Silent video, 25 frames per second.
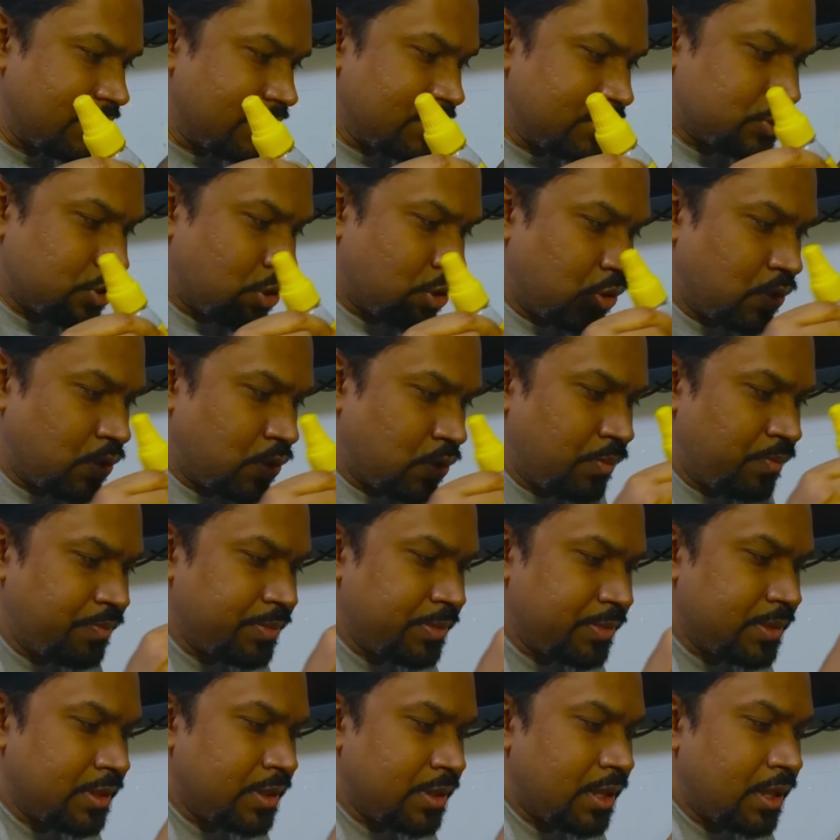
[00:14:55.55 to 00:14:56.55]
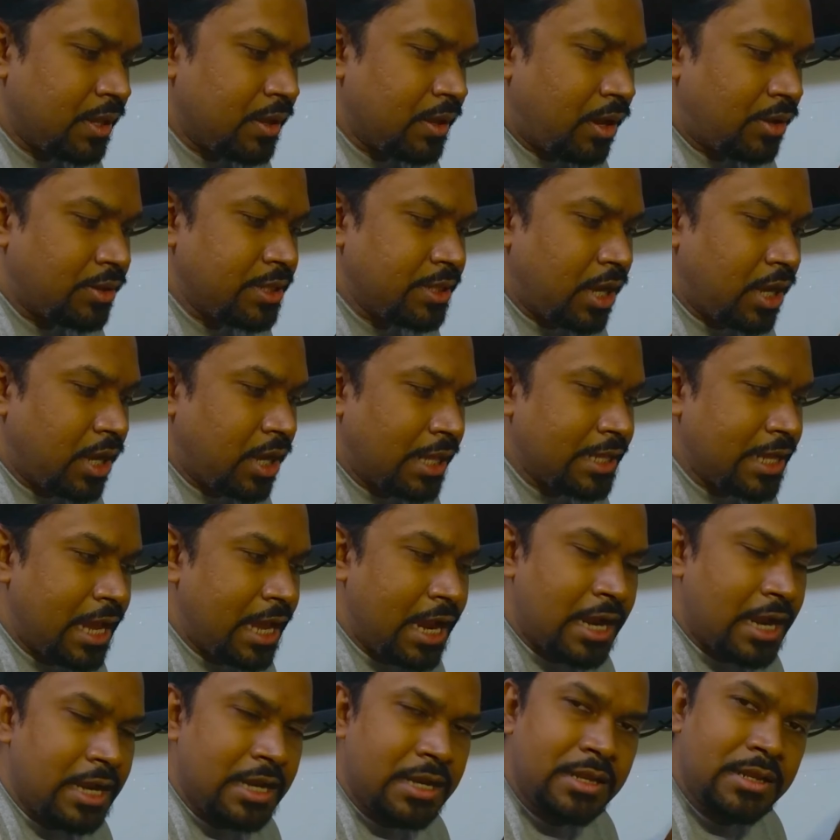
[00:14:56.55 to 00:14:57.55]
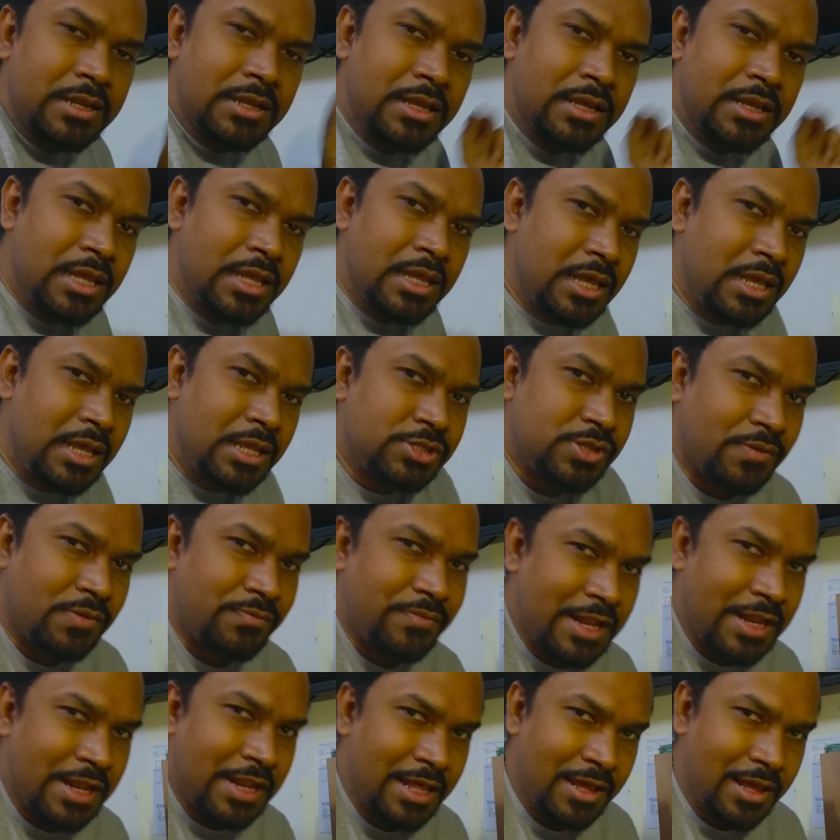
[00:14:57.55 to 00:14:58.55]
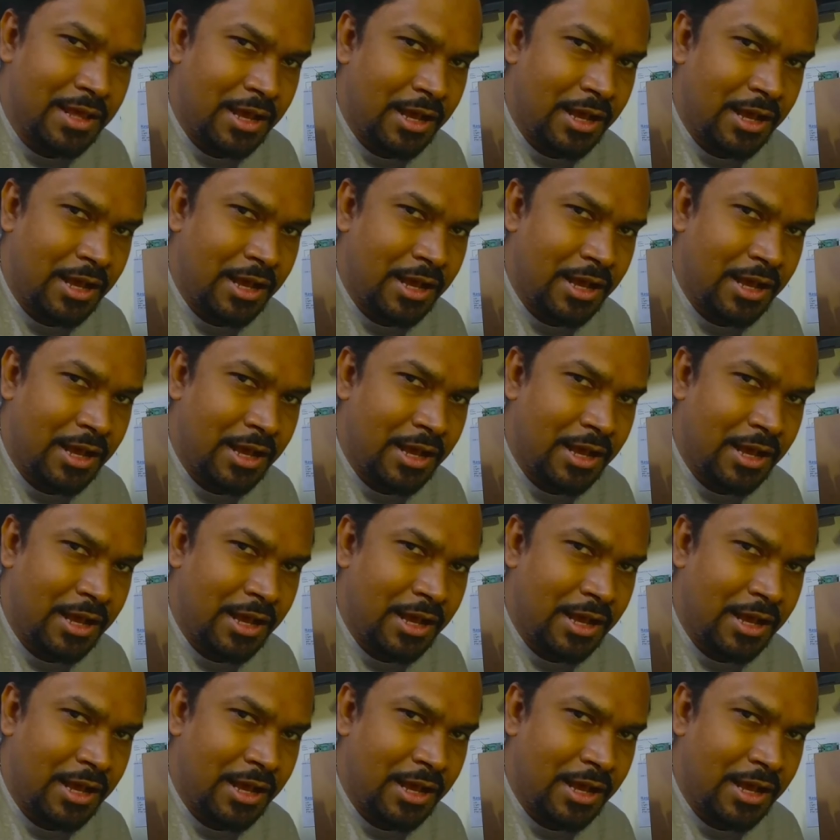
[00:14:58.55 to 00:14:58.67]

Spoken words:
So on the other hand, instead of telling